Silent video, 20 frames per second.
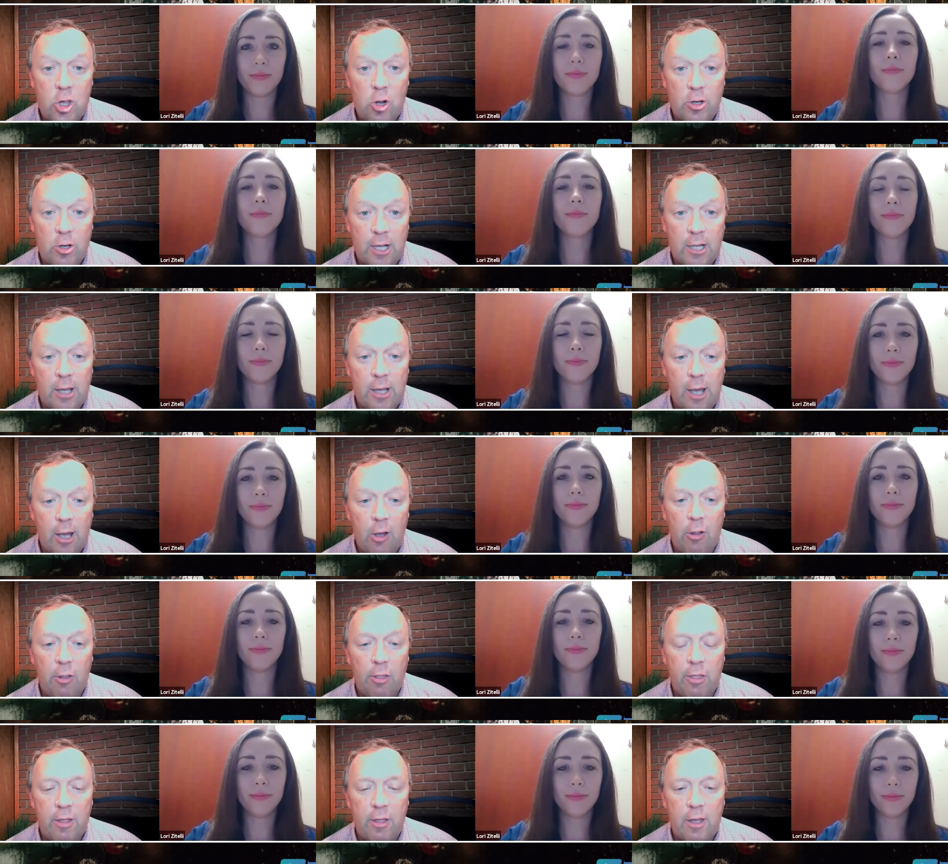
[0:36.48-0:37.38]
Speaker 1: or
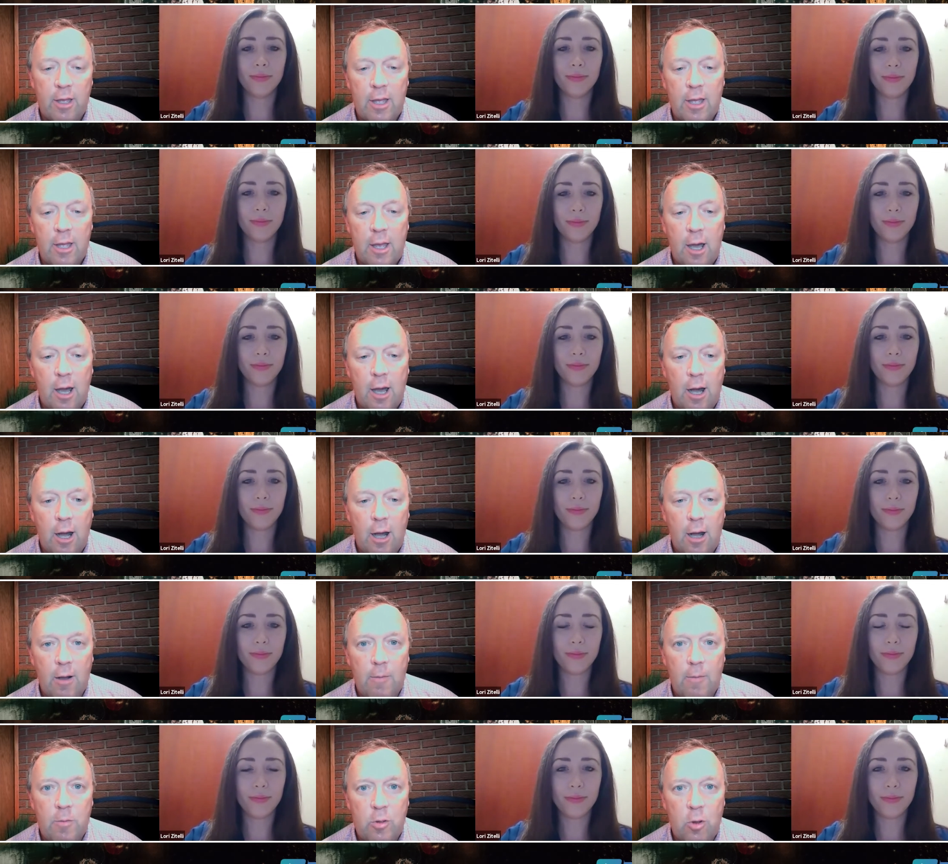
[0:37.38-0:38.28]
telehealth.
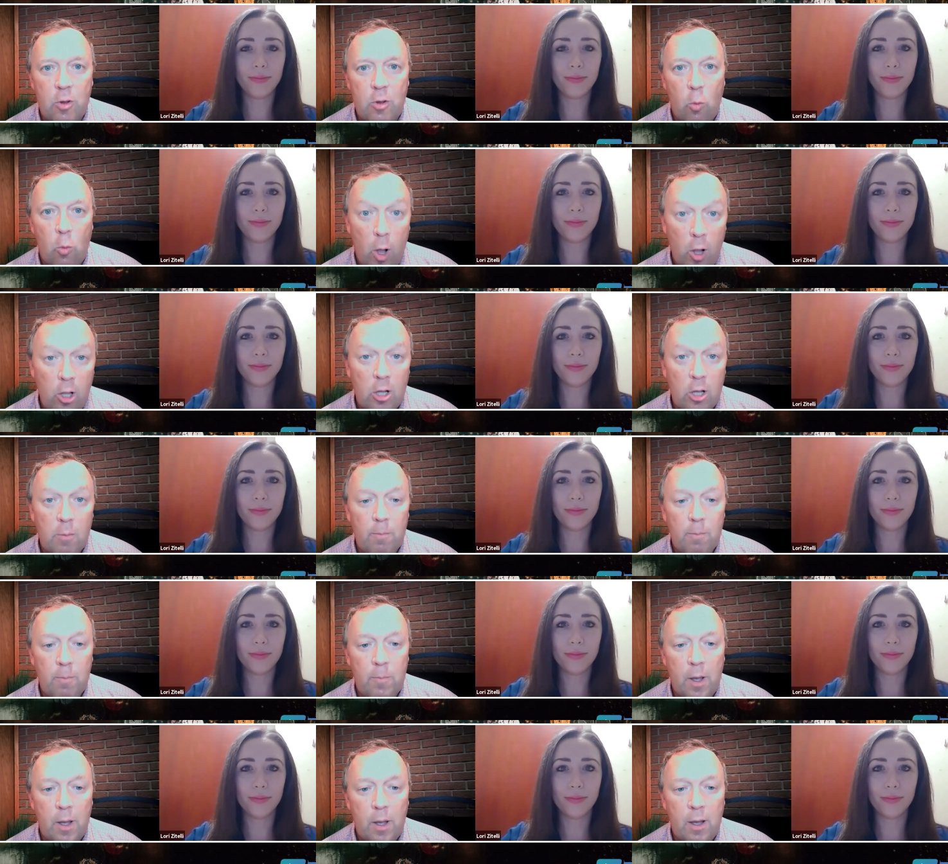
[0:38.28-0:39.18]
Uh, so
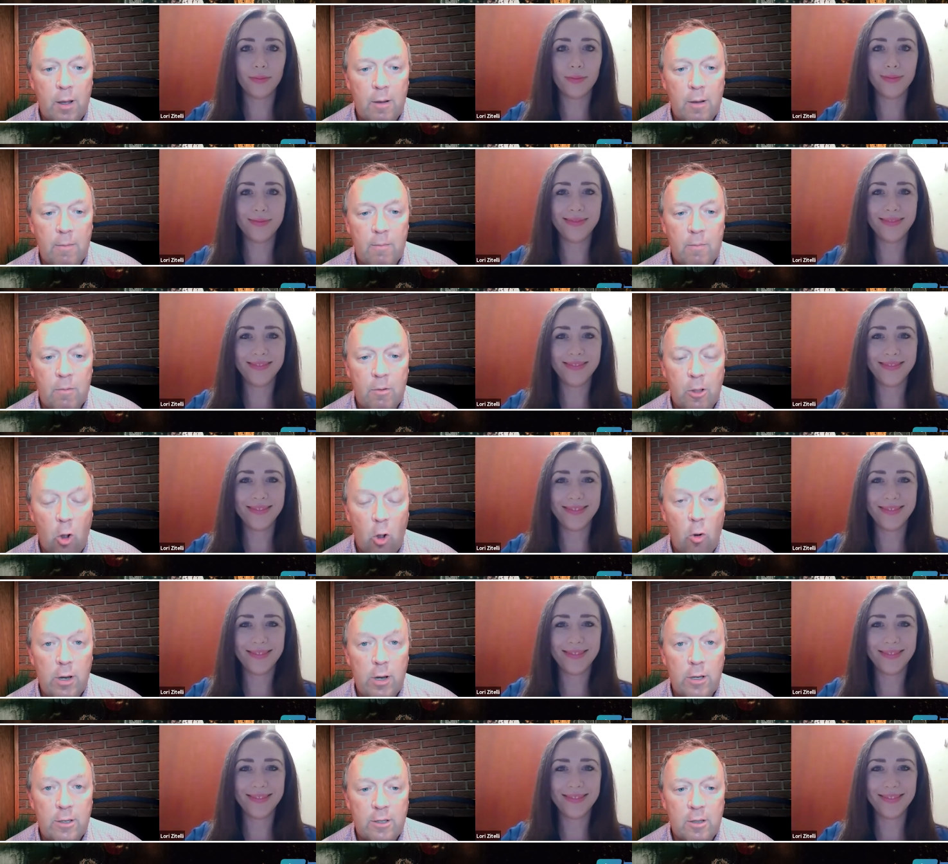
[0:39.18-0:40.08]
welcome, uh,
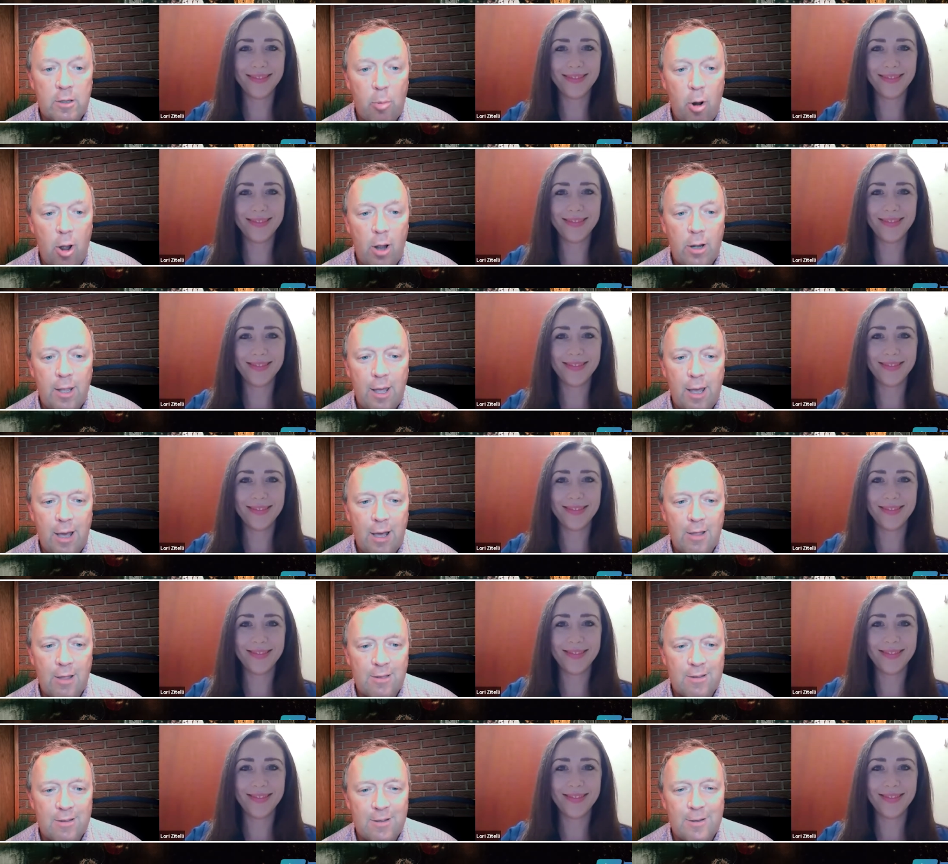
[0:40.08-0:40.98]
Lori, to the
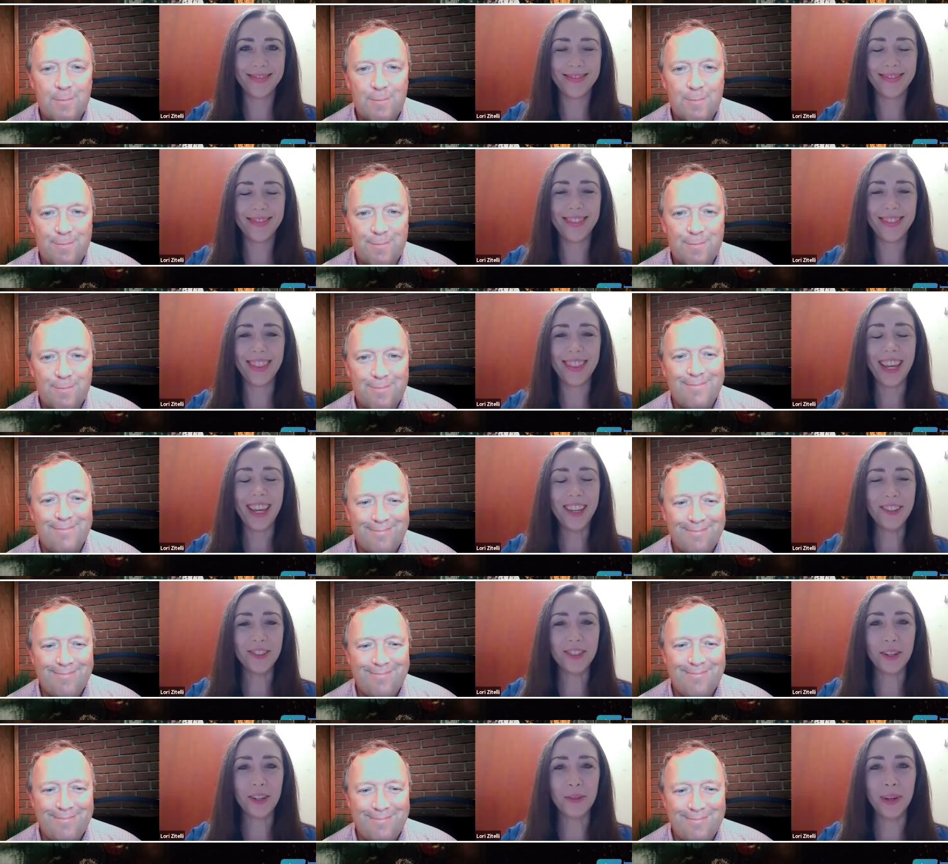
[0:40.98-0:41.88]
broadcast.
Speaker 2: Thank
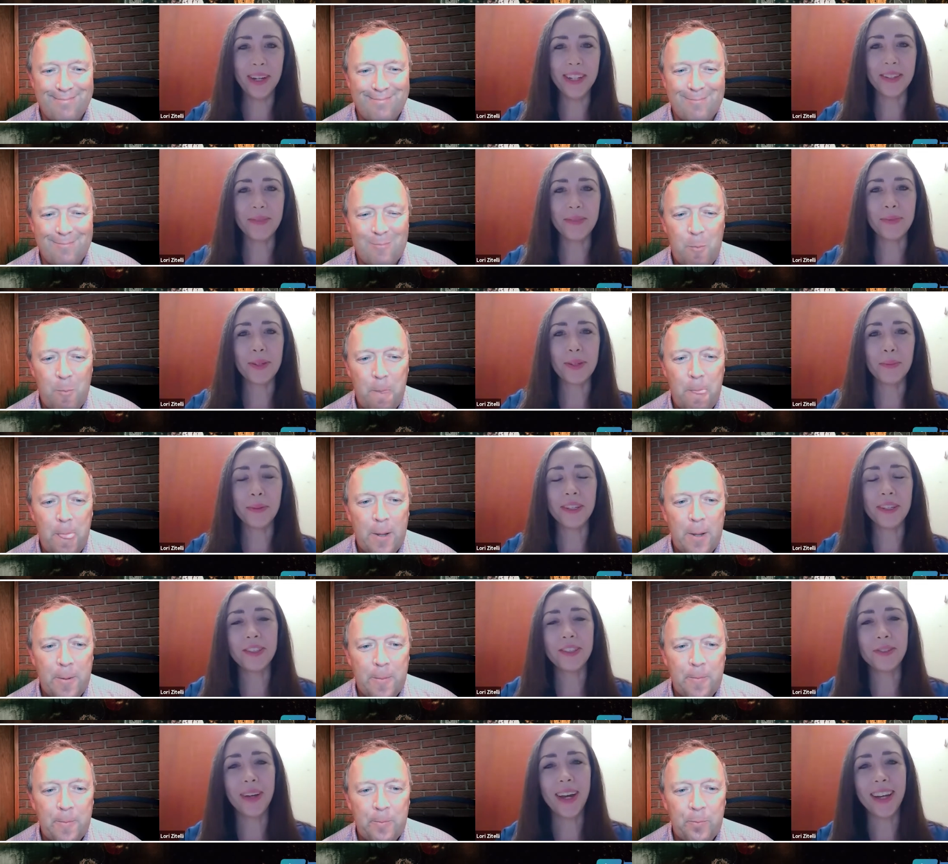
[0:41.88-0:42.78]
you so much. I'm so
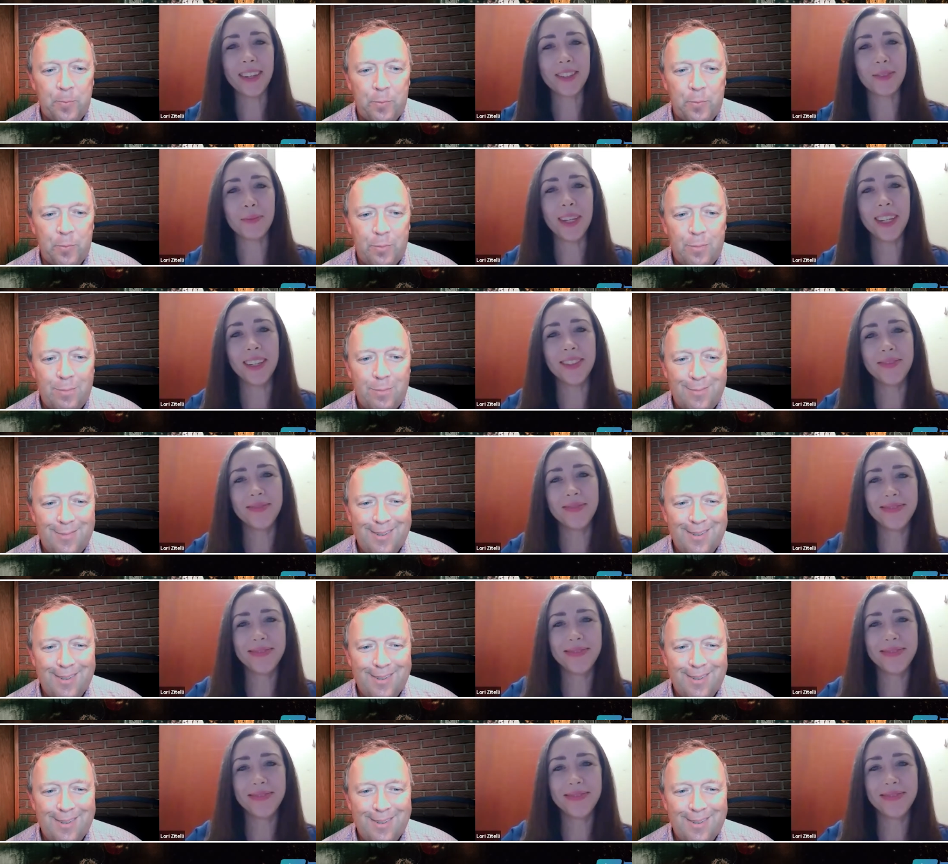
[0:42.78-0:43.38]
pleased you asked me.